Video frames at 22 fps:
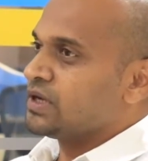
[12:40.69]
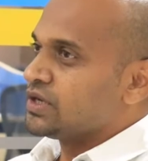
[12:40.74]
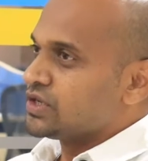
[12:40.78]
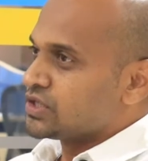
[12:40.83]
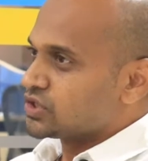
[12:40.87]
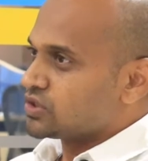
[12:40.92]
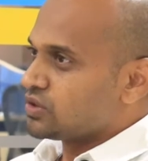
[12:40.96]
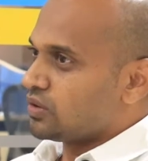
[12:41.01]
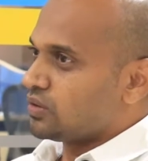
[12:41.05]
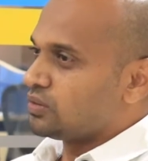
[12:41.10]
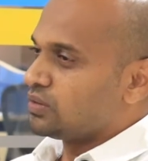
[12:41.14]

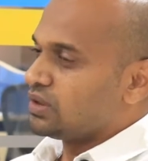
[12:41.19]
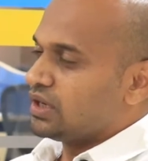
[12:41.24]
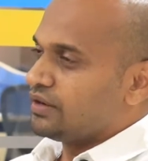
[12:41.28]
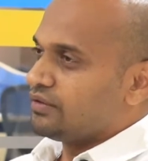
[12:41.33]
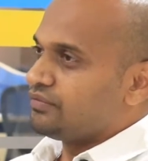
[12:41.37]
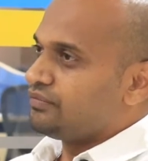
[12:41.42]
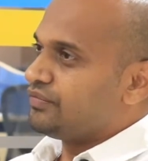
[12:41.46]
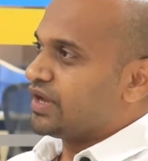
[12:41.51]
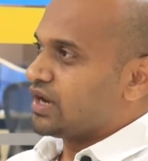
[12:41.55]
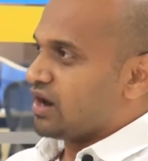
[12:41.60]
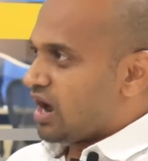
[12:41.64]
So
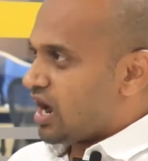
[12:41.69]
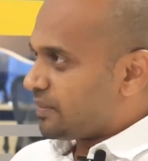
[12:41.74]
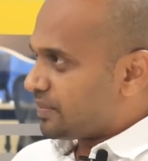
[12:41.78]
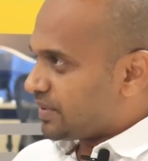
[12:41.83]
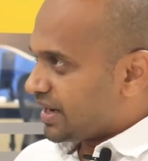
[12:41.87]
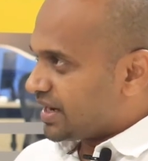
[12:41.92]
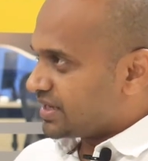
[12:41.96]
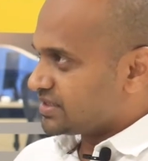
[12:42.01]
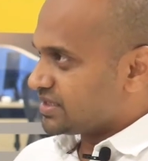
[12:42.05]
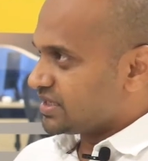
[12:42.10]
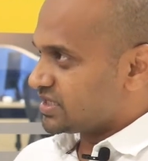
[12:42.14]
when
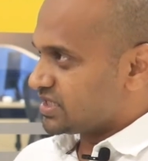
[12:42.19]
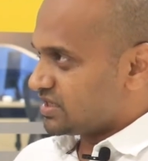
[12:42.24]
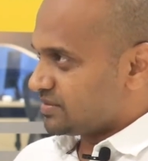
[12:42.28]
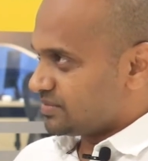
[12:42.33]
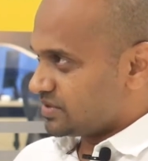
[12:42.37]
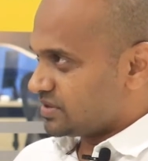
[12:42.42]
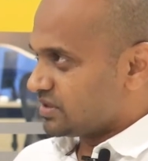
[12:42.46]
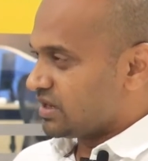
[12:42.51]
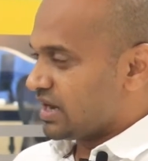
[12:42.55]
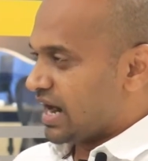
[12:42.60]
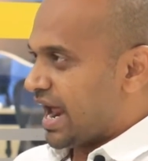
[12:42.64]
operating
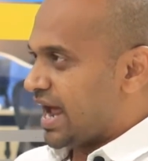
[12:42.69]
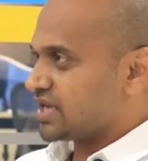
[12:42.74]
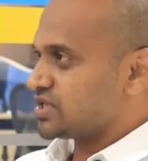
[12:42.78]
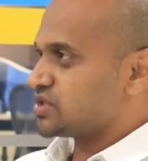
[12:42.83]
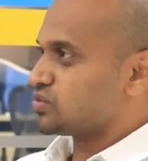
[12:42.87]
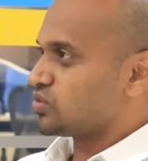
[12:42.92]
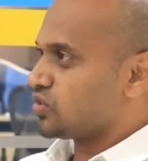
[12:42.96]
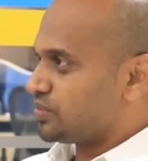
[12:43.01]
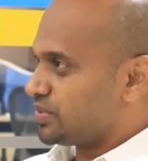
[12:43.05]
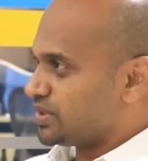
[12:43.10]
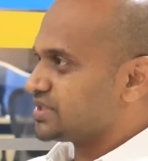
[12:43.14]
systems that are
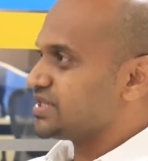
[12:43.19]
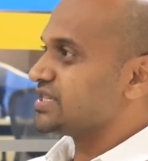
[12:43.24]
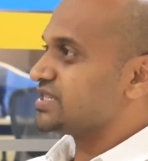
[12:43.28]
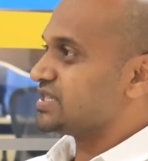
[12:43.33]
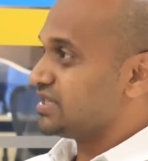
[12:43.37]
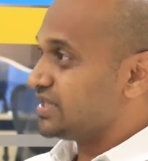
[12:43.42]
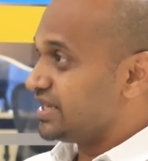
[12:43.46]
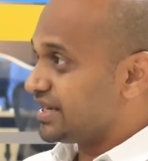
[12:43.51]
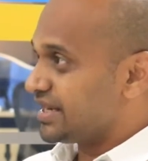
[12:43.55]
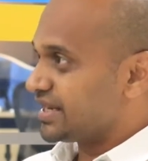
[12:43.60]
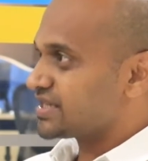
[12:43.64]
as robust as
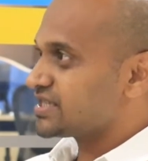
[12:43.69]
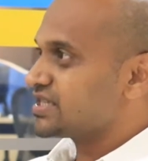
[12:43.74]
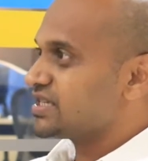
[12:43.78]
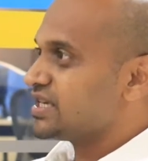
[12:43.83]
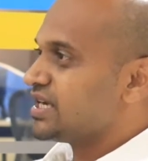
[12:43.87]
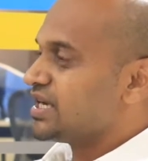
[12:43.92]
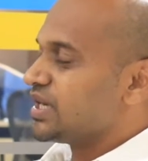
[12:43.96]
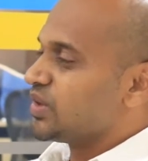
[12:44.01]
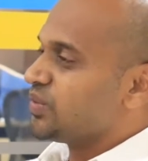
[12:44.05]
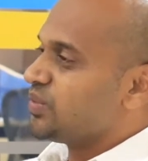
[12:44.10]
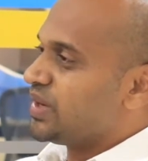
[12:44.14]
Linux,
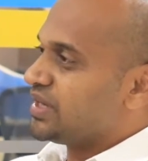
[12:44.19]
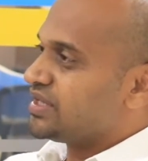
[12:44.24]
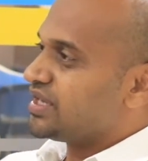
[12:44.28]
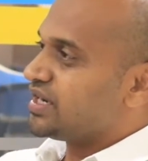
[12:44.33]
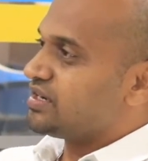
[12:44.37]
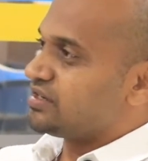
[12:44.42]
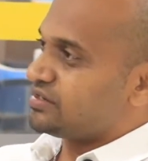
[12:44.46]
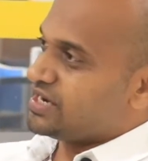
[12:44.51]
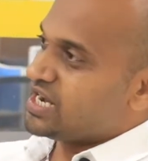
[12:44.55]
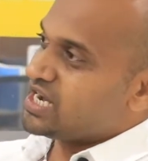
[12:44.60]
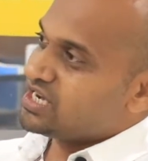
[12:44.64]
when they
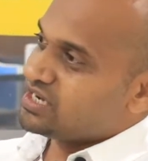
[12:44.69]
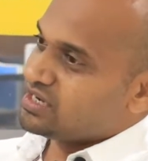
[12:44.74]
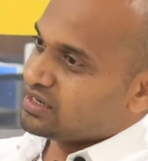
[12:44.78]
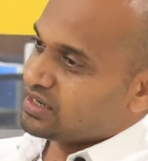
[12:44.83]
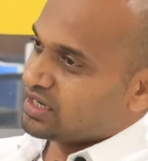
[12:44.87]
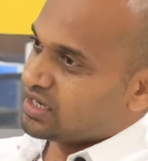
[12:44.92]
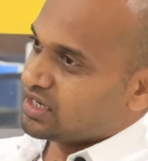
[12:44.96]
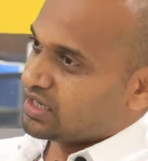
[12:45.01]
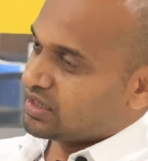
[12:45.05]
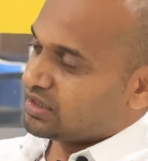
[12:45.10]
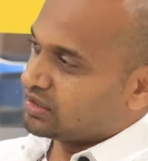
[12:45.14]
treat
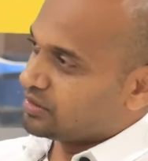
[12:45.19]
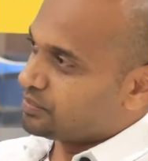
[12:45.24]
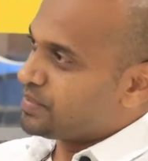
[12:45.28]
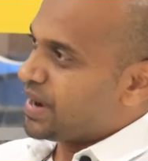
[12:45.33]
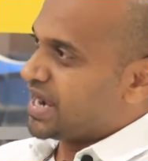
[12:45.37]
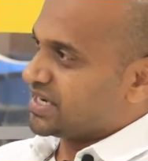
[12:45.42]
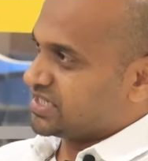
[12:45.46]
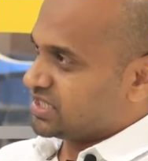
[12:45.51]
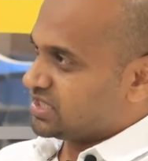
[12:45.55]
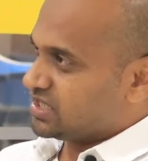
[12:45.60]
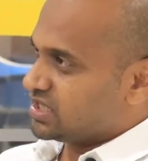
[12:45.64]
a
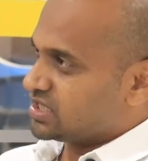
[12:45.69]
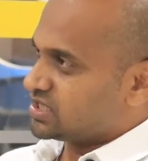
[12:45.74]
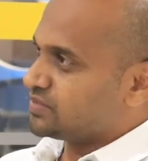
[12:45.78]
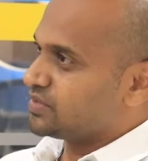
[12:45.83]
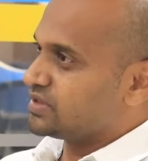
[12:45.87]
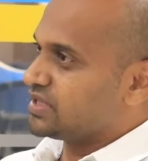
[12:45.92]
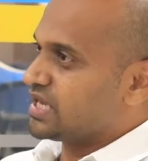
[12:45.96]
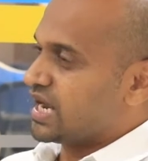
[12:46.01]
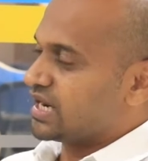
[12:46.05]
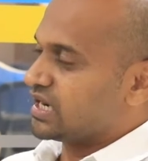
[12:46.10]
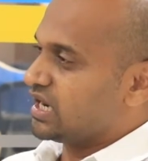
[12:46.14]
batchiness
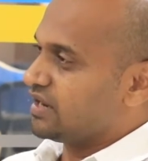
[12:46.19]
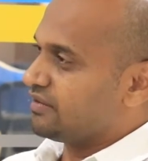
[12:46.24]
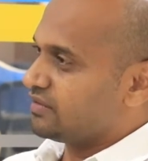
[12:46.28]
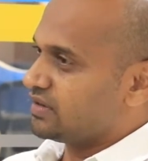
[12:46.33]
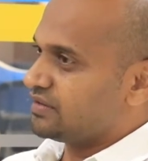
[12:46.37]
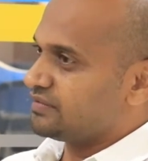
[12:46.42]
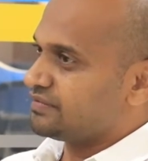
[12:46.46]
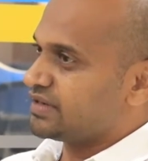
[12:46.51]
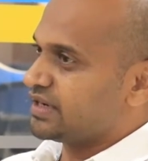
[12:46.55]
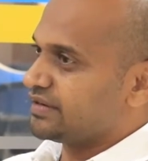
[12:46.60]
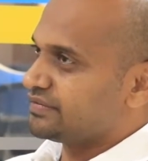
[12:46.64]
with that
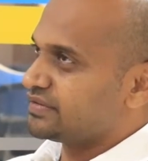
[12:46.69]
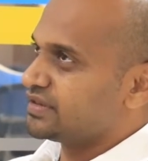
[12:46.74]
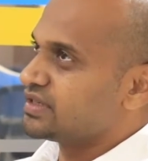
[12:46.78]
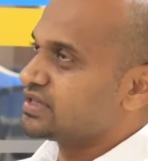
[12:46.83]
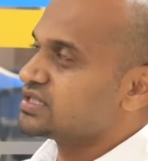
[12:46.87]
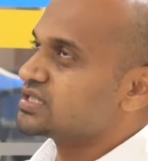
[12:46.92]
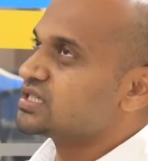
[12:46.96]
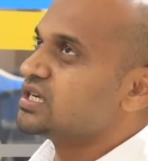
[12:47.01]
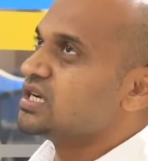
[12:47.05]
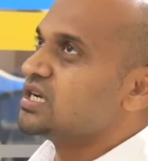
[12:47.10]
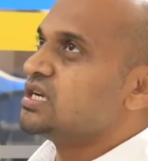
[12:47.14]
level of
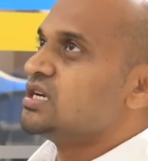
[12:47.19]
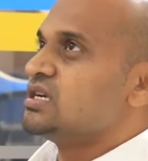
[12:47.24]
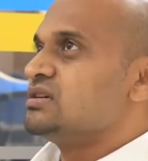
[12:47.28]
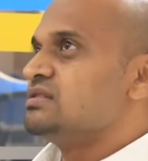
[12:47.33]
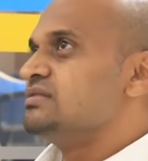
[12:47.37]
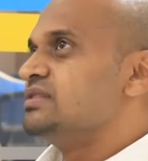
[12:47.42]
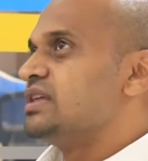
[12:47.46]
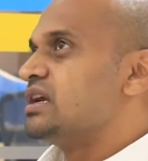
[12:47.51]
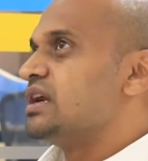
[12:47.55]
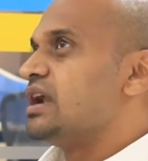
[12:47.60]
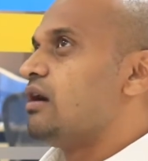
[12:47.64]
reference,
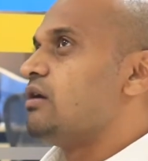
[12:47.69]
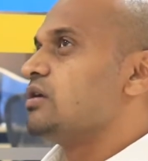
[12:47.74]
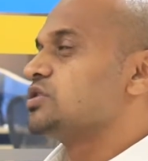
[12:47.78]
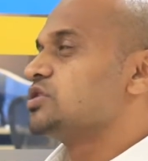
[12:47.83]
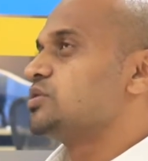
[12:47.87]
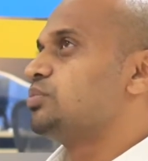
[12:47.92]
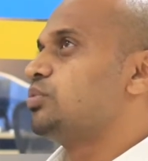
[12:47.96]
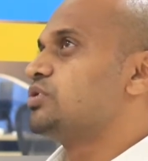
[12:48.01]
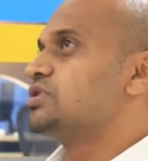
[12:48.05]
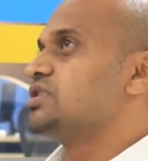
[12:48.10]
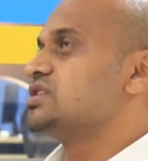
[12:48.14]
then it
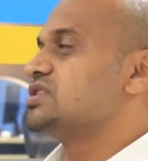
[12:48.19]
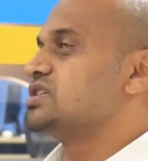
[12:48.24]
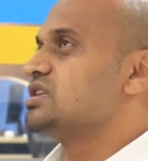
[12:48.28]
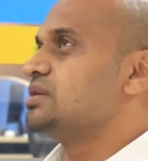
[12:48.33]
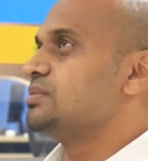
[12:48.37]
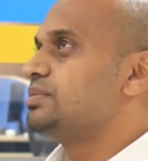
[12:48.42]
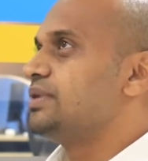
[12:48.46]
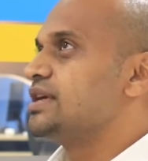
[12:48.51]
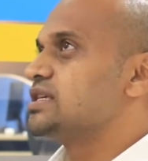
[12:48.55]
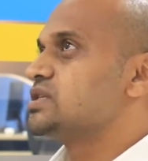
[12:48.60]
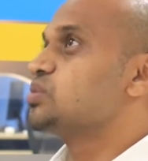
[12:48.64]
also puts us in
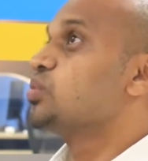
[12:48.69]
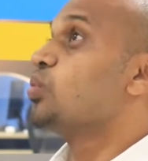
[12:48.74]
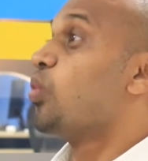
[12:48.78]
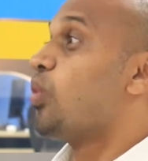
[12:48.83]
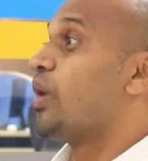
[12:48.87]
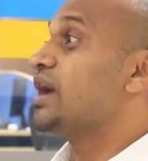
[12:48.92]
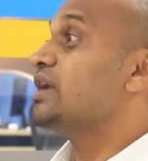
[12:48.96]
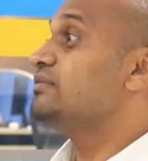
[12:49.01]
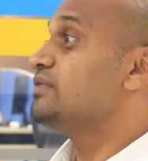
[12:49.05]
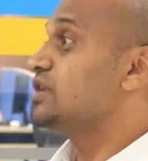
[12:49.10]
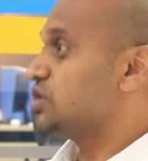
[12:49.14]
a place
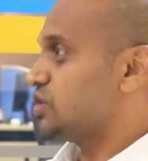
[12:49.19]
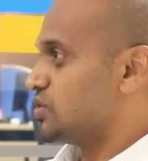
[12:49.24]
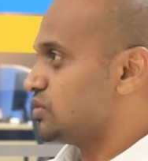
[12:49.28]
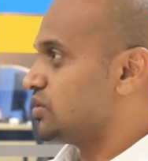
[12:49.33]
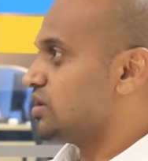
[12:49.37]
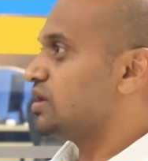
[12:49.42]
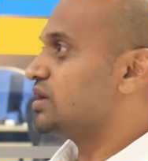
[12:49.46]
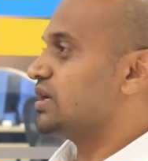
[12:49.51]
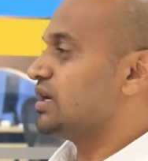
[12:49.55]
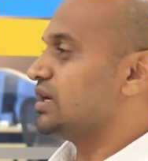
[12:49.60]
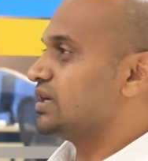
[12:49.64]
why we
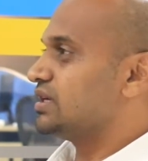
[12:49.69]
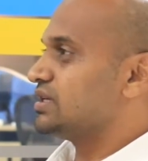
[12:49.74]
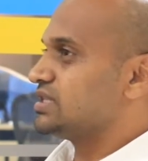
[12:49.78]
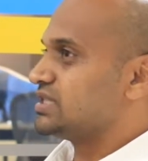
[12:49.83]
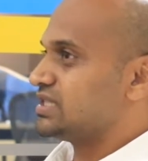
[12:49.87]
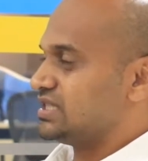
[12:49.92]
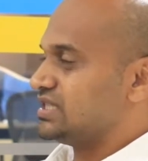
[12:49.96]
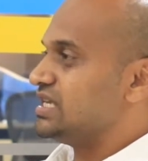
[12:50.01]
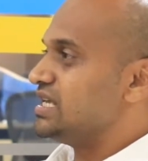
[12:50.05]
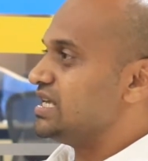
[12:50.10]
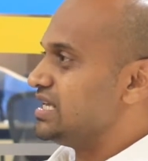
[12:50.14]
shouldn't
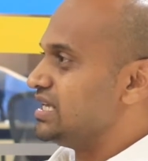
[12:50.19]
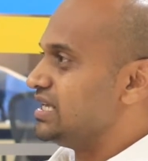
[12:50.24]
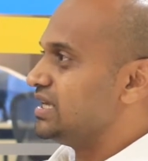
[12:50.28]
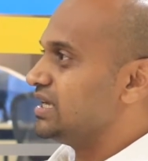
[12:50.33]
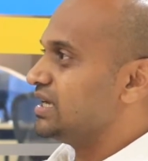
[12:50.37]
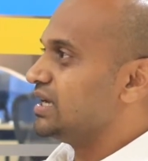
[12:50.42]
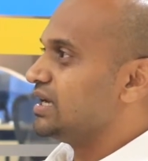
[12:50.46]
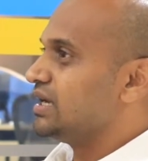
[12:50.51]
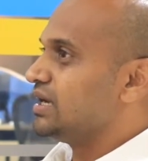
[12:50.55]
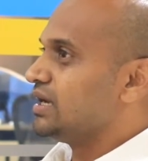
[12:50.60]
see